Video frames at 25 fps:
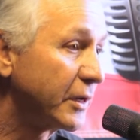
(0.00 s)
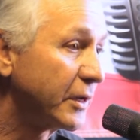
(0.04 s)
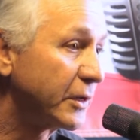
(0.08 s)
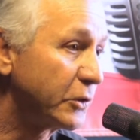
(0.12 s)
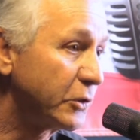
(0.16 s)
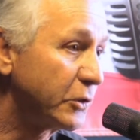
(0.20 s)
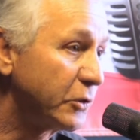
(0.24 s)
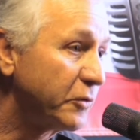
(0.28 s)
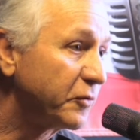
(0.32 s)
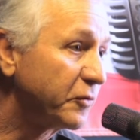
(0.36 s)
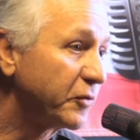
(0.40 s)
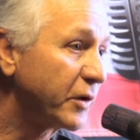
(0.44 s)

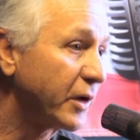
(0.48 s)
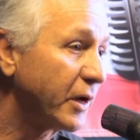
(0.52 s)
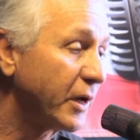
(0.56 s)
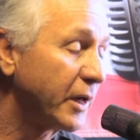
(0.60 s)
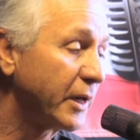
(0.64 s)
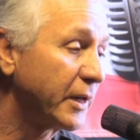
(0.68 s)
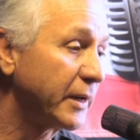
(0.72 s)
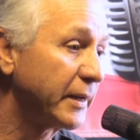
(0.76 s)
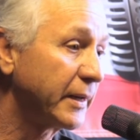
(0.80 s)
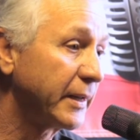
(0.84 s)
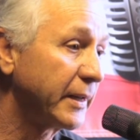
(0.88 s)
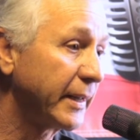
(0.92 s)
You've
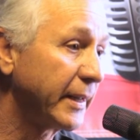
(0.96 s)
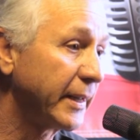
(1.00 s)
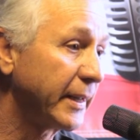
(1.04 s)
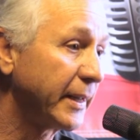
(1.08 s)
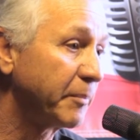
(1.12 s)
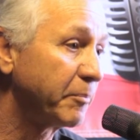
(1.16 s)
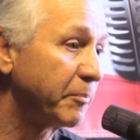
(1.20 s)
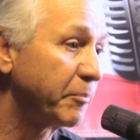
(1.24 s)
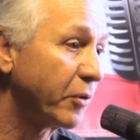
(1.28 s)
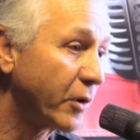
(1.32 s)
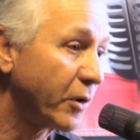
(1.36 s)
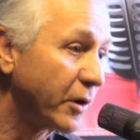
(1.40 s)
got
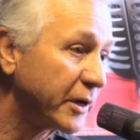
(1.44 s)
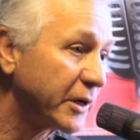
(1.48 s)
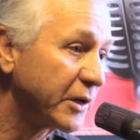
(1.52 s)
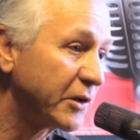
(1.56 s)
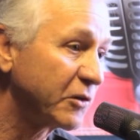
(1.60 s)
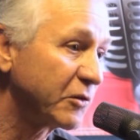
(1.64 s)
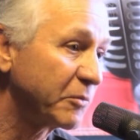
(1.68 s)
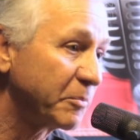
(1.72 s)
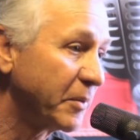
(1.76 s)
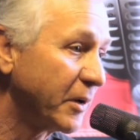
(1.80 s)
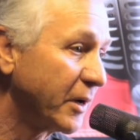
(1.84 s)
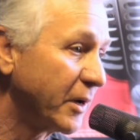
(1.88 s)
a parking
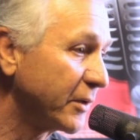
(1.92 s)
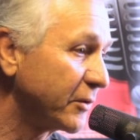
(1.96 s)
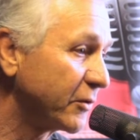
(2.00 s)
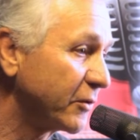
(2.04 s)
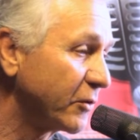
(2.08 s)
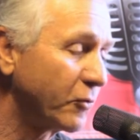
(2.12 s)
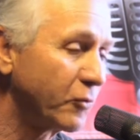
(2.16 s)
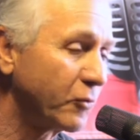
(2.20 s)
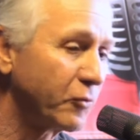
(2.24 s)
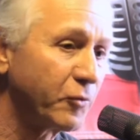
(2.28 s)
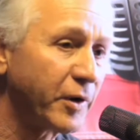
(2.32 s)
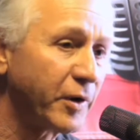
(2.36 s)
spot
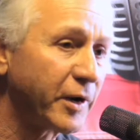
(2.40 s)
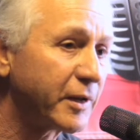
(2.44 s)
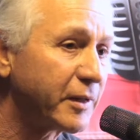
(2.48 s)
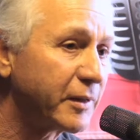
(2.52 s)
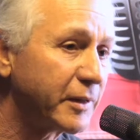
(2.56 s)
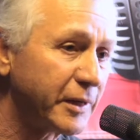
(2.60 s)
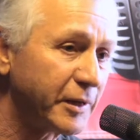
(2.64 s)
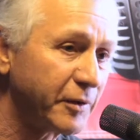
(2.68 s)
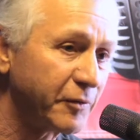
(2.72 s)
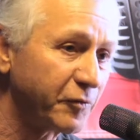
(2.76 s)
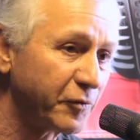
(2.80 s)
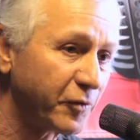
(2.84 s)

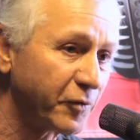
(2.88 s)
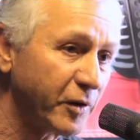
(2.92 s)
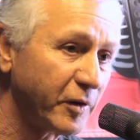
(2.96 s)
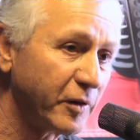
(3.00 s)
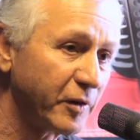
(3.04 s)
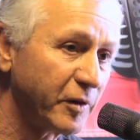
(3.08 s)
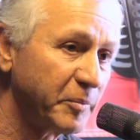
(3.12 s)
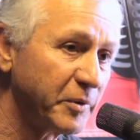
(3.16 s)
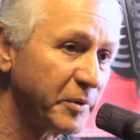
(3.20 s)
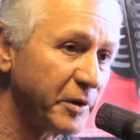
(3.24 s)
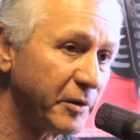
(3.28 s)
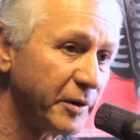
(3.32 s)
directly in front of
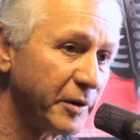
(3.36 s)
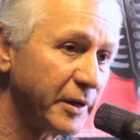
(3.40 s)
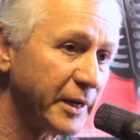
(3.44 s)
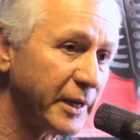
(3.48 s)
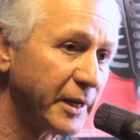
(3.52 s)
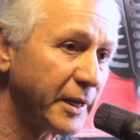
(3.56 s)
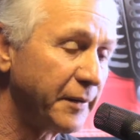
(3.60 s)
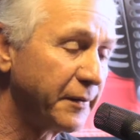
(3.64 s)
the building.